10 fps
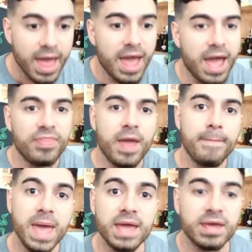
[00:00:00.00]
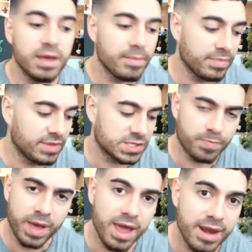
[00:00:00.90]
And they make him this
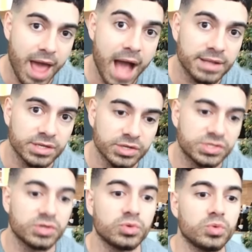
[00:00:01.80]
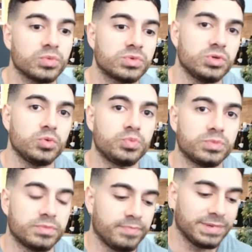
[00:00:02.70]
paid actor to
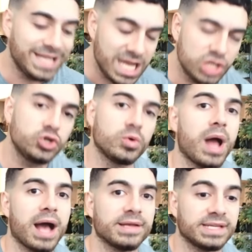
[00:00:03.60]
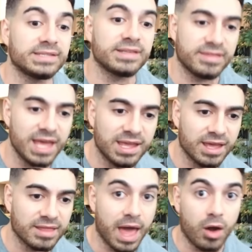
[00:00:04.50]
lead you guys into
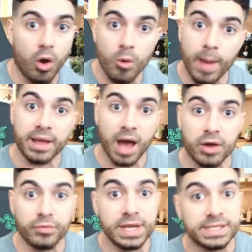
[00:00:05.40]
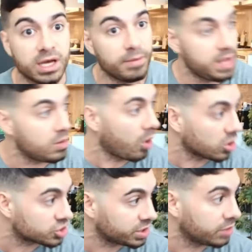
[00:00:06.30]
thinking that, oh my God, retail beat Wall
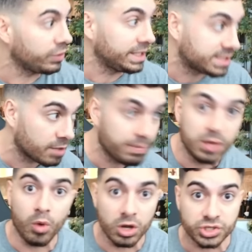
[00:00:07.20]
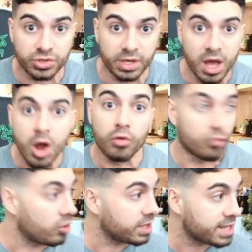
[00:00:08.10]
Street. Retail beat Wall Street.
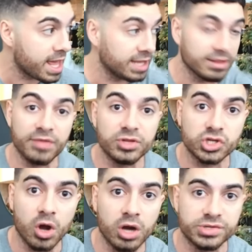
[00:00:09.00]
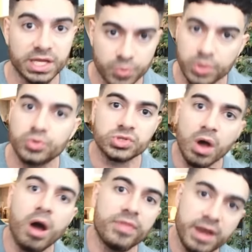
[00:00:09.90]
Roaring Kitty led the charge. That's what you
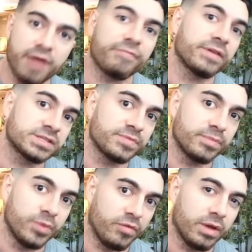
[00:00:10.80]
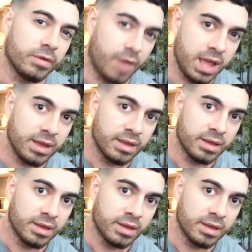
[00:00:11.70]
saw in the Netflix movie, right?